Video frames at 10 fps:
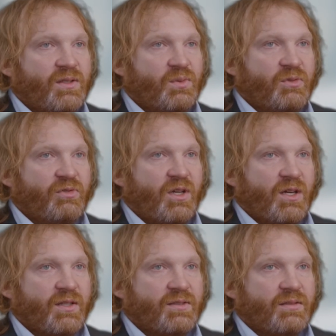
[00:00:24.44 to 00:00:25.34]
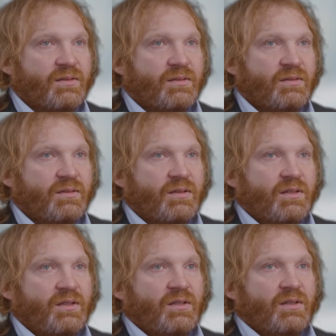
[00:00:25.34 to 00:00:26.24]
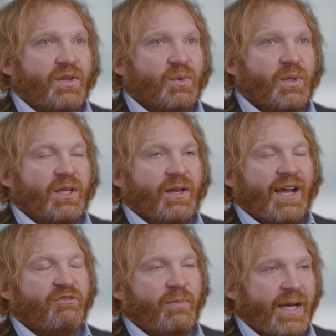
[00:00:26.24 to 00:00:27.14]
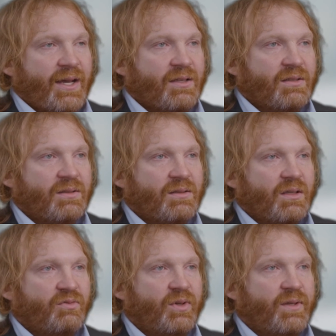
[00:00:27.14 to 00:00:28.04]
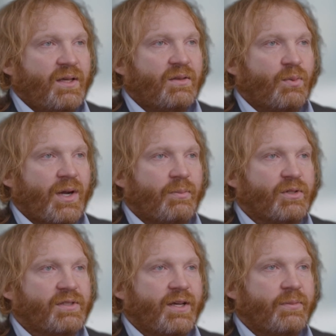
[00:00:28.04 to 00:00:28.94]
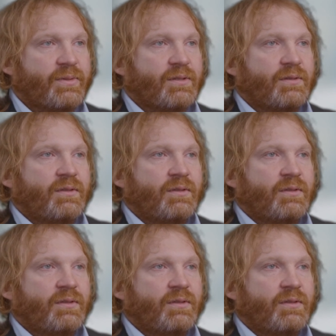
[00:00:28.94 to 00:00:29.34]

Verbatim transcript: that we've lost that we can have back if we take the proper steps.